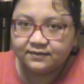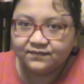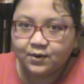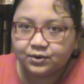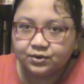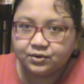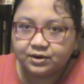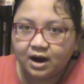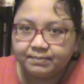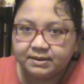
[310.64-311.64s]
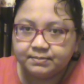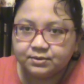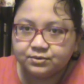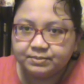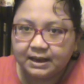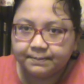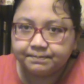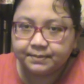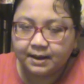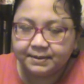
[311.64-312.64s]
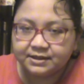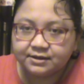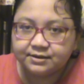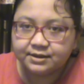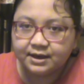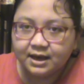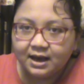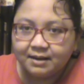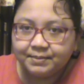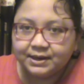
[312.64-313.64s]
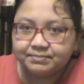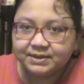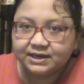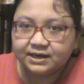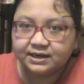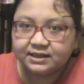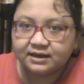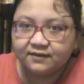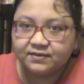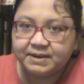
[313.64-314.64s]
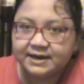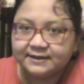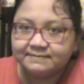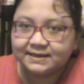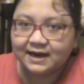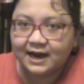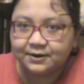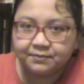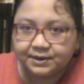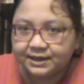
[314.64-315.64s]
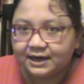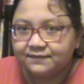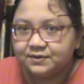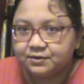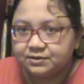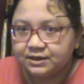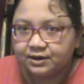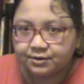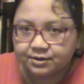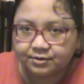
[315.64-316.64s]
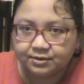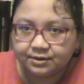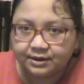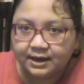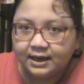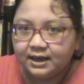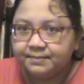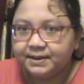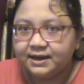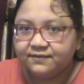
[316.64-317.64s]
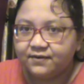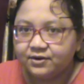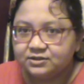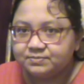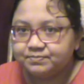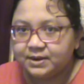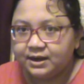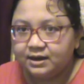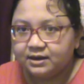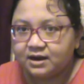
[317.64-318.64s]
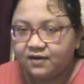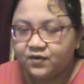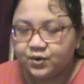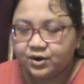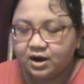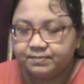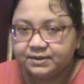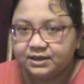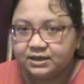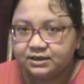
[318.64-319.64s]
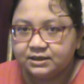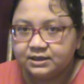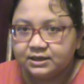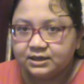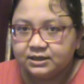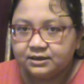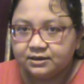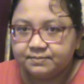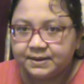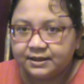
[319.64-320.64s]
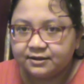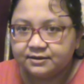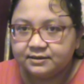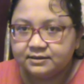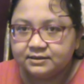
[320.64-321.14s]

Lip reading: photocopy blue paper pencils, but because of the pandemic, I don't want to have to go to the art store and buy a photocopy your pencil